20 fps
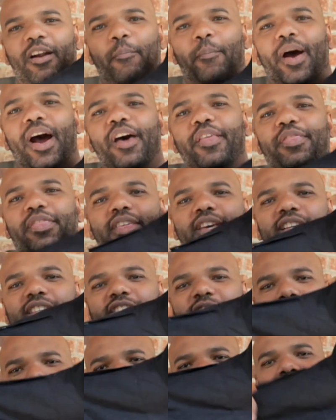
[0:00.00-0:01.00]
about
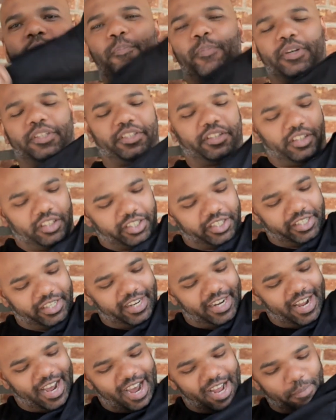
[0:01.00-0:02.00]
this, me particularly
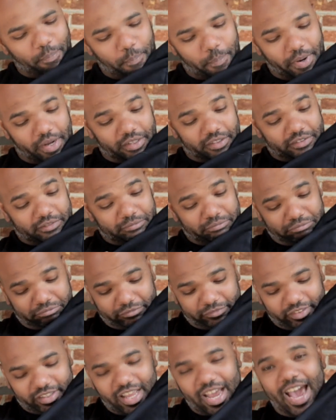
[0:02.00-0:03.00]
not, but
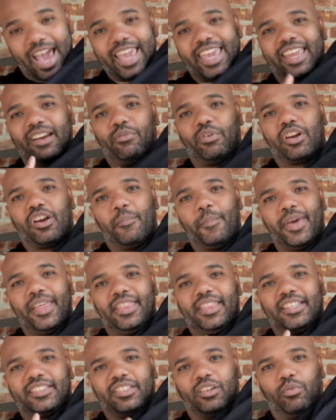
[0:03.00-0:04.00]
I can
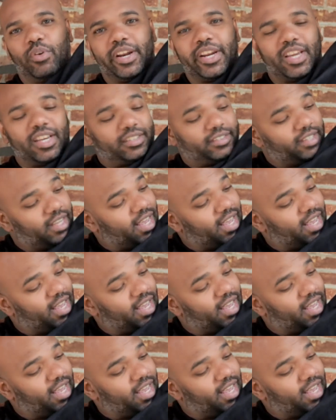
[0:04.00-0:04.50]
recommend this already because